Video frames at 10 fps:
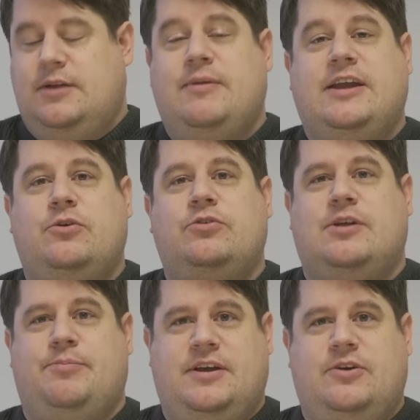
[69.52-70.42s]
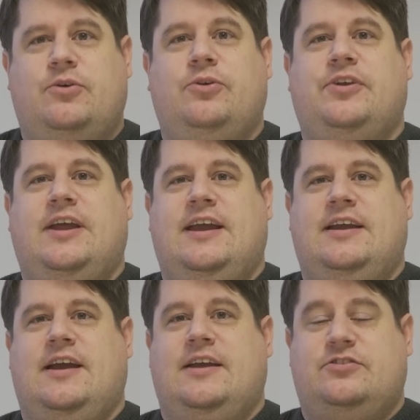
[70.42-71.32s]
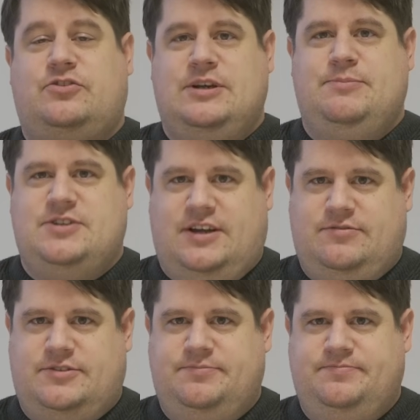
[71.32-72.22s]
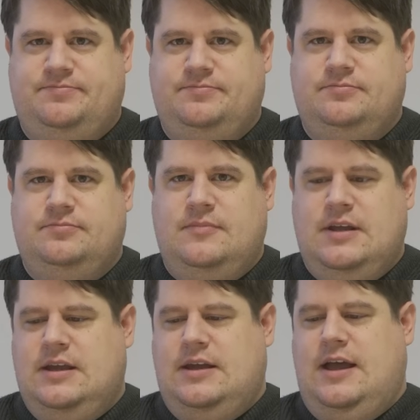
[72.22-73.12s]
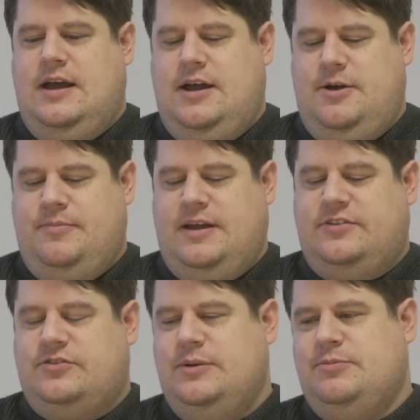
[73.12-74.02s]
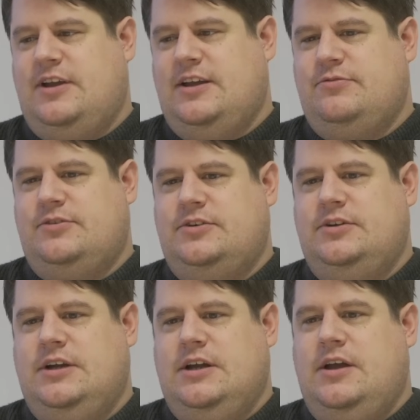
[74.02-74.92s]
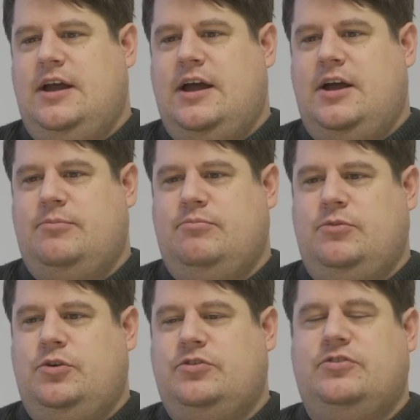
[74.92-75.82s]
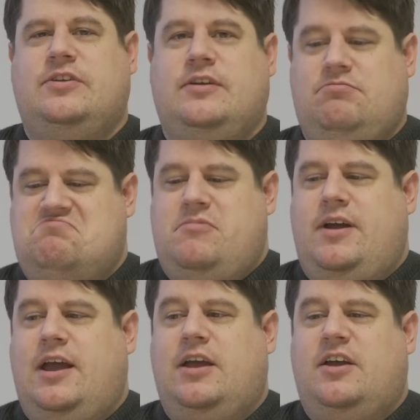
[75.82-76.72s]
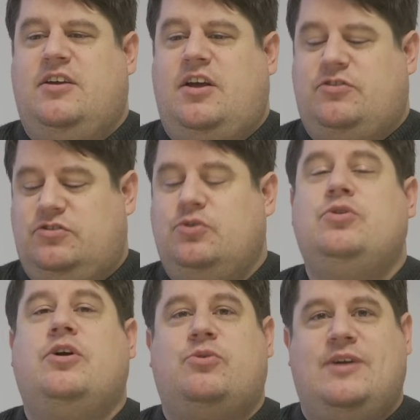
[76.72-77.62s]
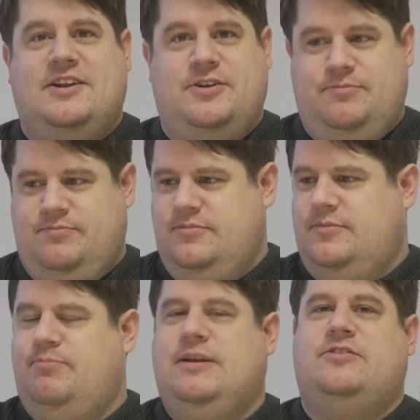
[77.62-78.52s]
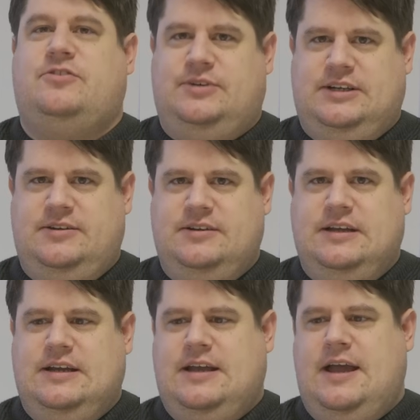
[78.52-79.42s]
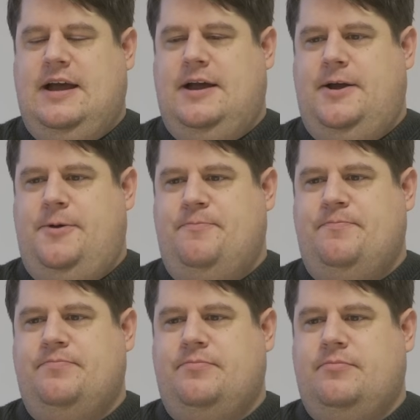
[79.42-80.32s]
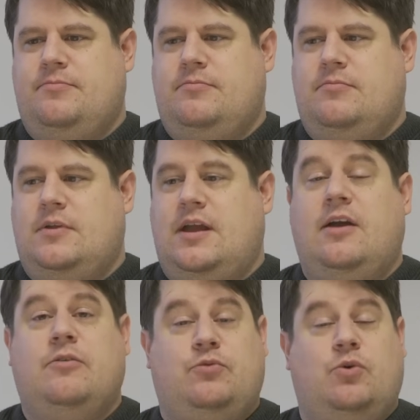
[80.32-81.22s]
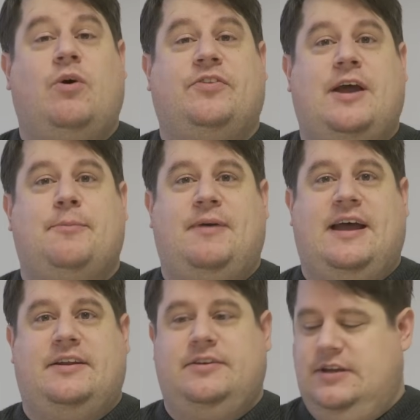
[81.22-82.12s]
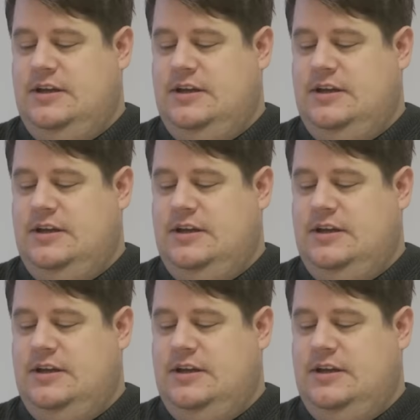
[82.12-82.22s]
It may use something called a, a stream cipher. Um, and a stream cipher um, uses a, a, pseudo random bit string um, for one time pad.